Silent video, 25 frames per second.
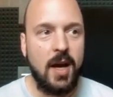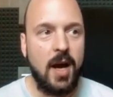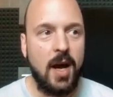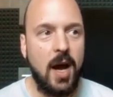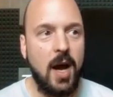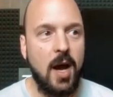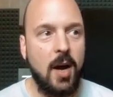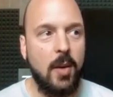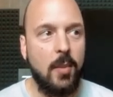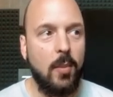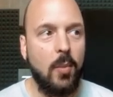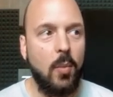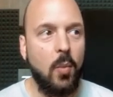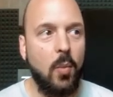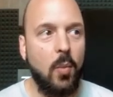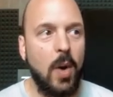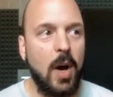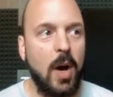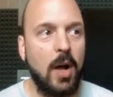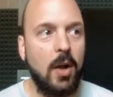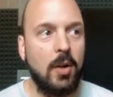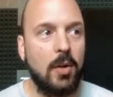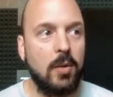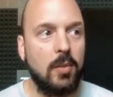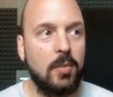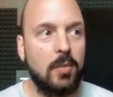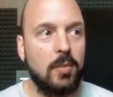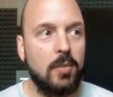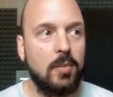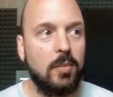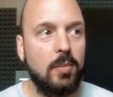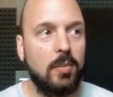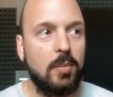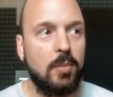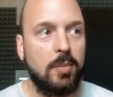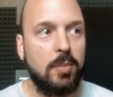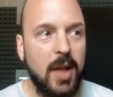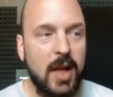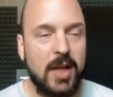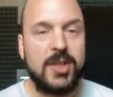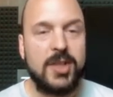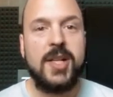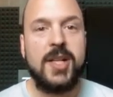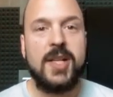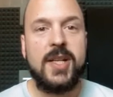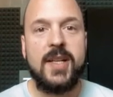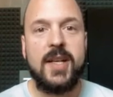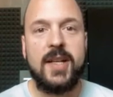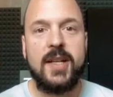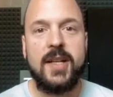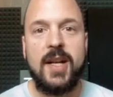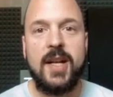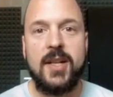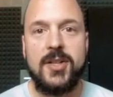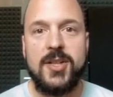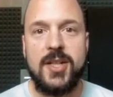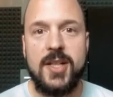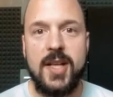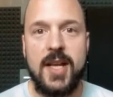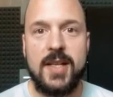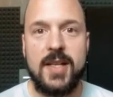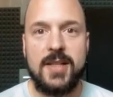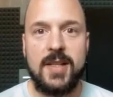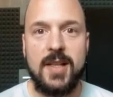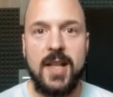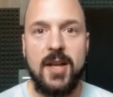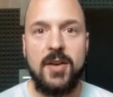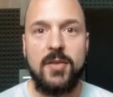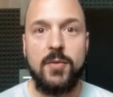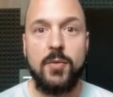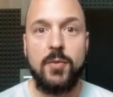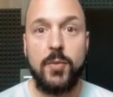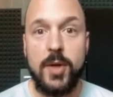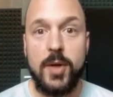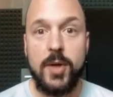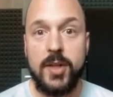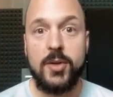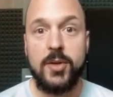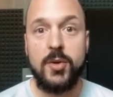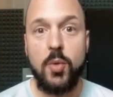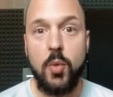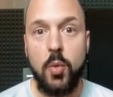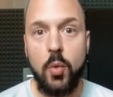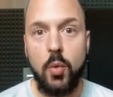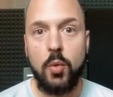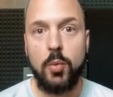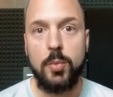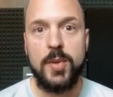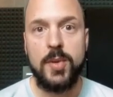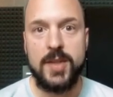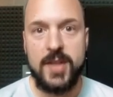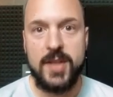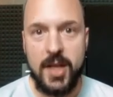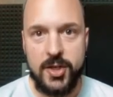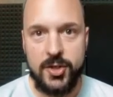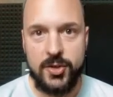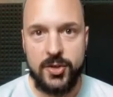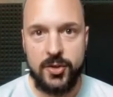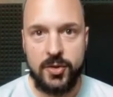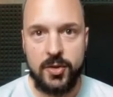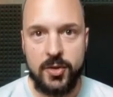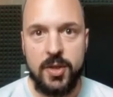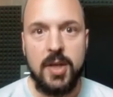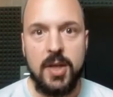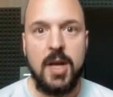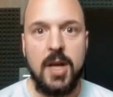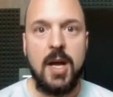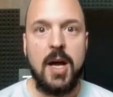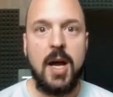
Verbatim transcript: Um, well, blockchain technology has a lot of really cool potential.